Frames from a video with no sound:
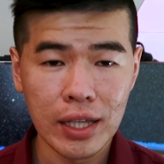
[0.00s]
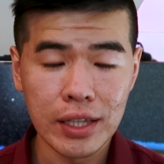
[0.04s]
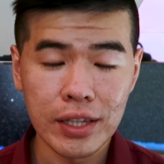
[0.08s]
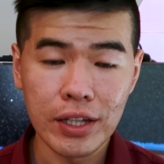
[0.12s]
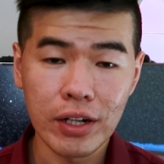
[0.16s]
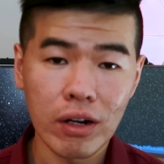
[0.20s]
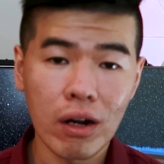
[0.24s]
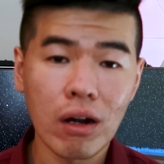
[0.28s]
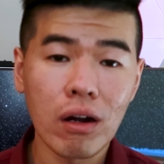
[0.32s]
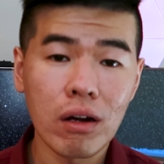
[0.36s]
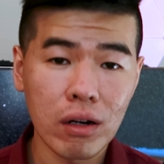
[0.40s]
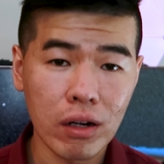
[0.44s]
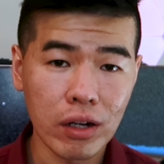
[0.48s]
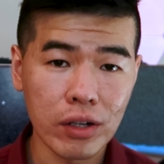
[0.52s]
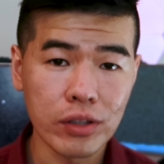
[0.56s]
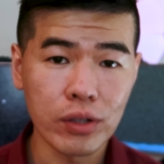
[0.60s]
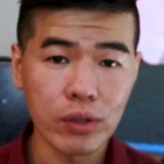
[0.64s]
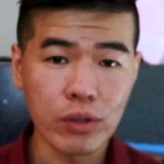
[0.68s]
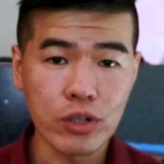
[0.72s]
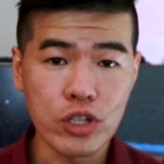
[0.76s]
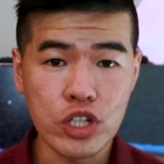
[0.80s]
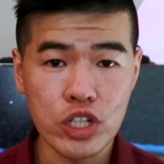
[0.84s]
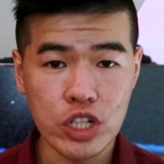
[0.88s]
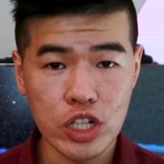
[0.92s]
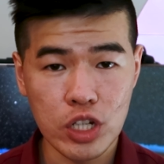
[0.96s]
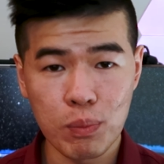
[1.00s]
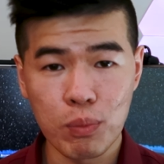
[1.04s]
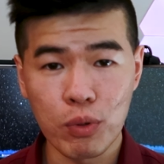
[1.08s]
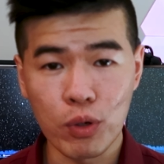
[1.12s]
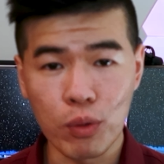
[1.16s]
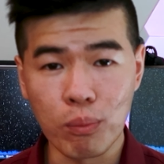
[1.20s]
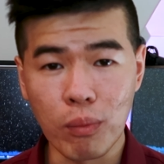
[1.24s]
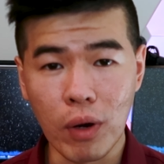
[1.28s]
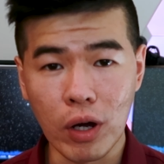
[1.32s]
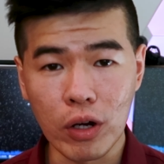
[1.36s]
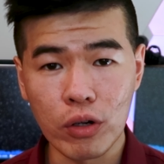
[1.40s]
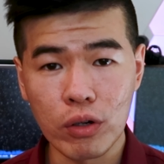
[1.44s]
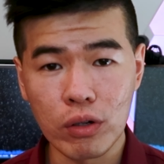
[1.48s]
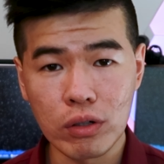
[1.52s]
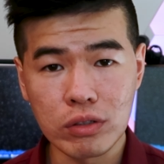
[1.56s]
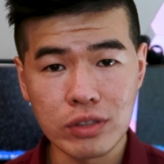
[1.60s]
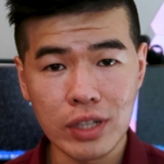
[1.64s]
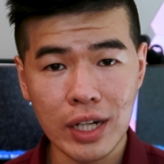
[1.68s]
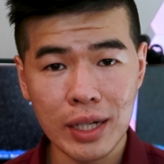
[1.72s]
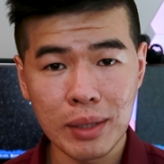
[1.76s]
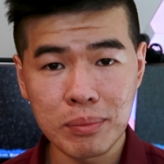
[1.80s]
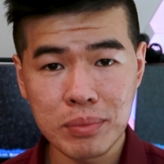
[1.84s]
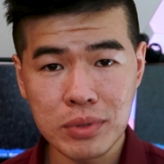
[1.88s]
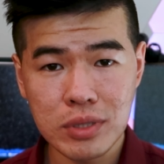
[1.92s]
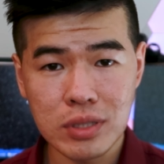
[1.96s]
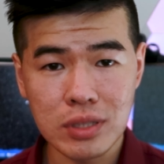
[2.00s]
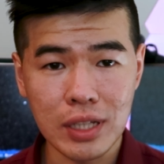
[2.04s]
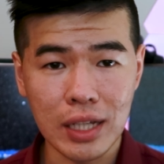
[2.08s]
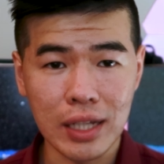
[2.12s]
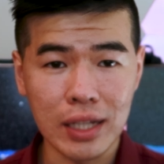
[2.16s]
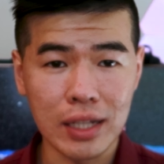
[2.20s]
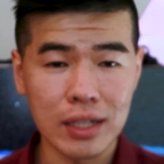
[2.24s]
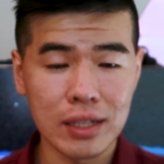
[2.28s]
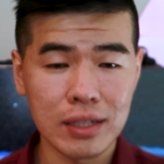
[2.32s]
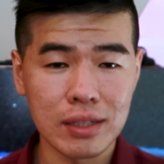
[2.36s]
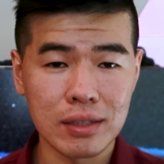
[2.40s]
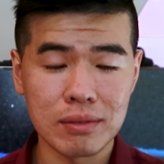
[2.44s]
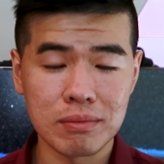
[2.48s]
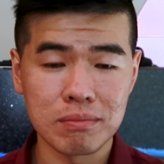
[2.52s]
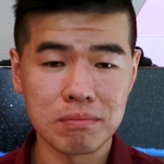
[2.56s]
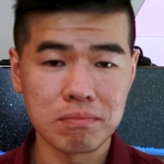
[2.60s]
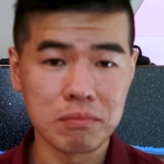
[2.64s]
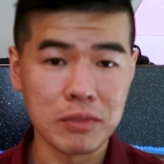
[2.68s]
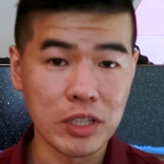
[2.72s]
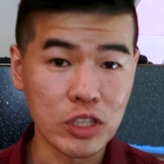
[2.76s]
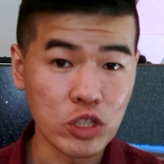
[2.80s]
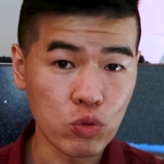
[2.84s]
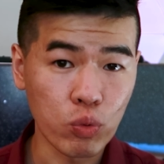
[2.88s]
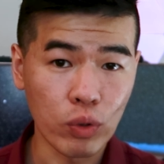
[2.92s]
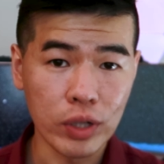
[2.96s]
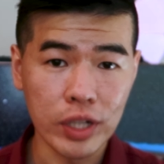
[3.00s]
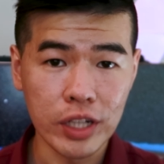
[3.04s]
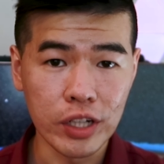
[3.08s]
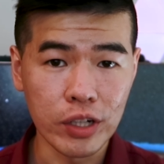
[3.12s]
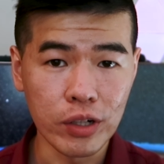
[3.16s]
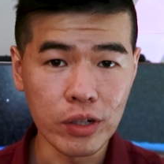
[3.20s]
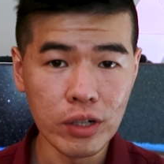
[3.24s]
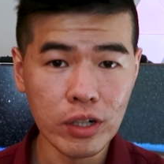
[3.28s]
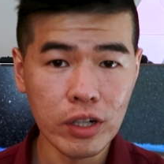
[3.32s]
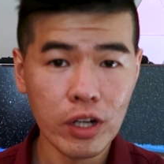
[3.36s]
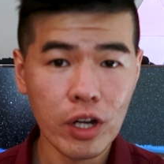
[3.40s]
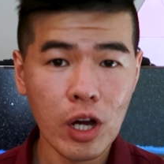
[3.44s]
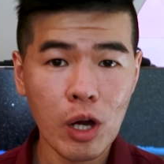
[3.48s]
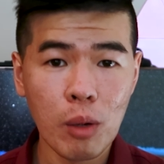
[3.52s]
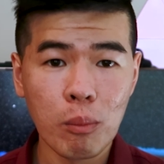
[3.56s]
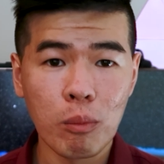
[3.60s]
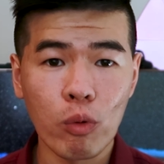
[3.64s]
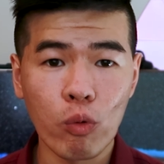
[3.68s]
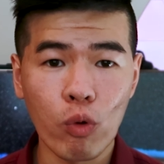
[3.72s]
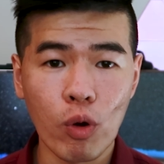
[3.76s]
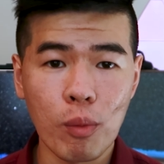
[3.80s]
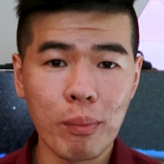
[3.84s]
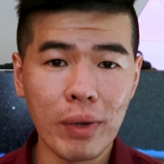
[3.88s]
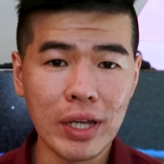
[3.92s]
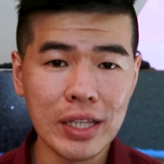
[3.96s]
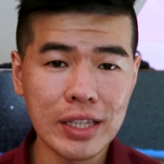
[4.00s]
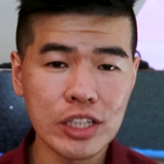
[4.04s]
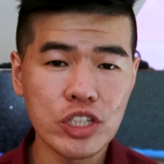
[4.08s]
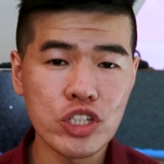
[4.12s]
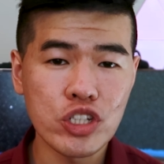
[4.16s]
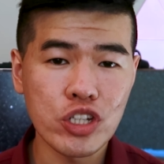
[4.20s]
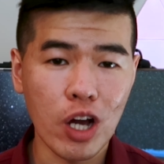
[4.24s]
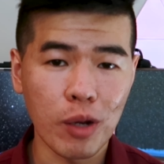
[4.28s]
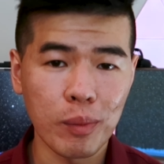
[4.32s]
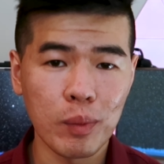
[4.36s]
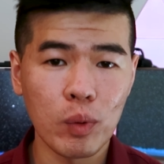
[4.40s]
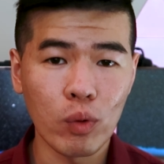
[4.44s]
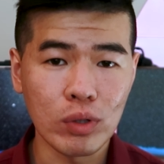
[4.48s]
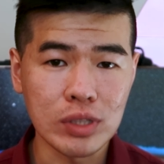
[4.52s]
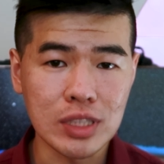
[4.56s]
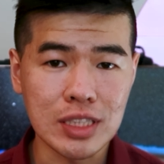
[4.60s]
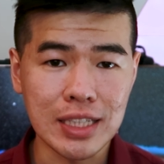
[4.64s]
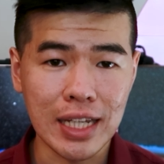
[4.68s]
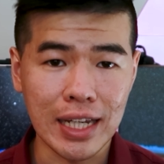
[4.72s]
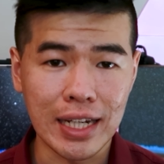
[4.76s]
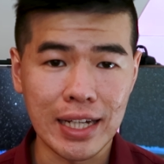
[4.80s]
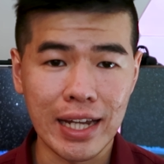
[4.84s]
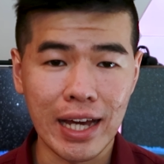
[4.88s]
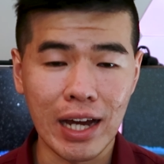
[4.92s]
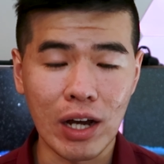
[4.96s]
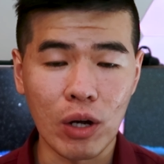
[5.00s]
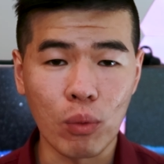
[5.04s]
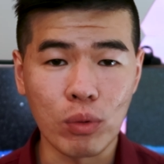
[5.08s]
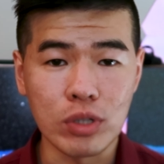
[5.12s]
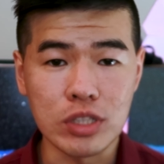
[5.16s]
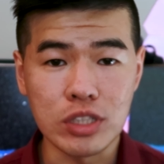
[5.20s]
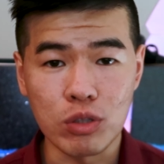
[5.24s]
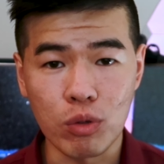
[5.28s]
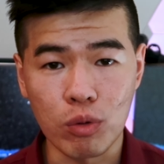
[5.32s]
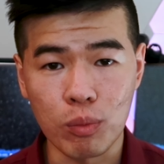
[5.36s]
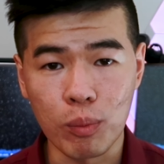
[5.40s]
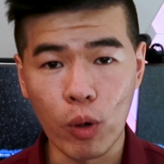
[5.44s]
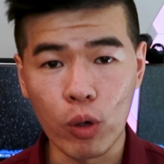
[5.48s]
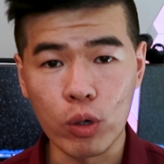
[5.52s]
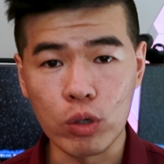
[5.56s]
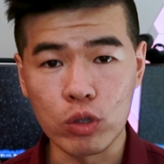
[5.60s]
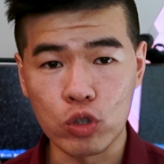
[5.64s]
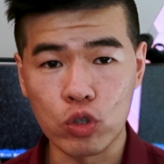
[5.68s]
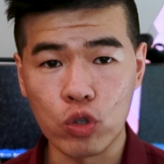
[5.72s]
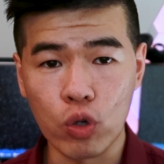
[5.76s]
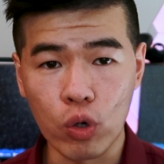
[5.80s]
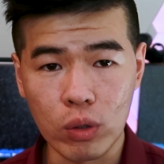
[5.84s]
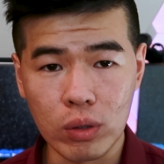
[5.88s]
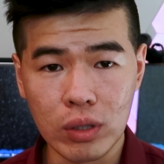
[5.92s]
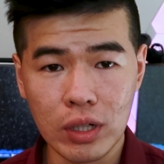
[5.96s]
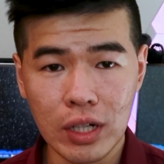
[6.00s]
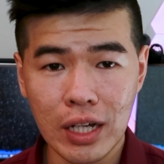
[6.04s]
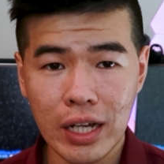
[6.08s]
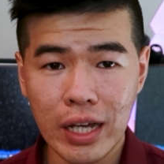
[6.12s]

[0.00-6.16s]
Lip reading: There are other cheaper monitor lamps like this one here, but what made this Xiaomi one stand out was the remote control.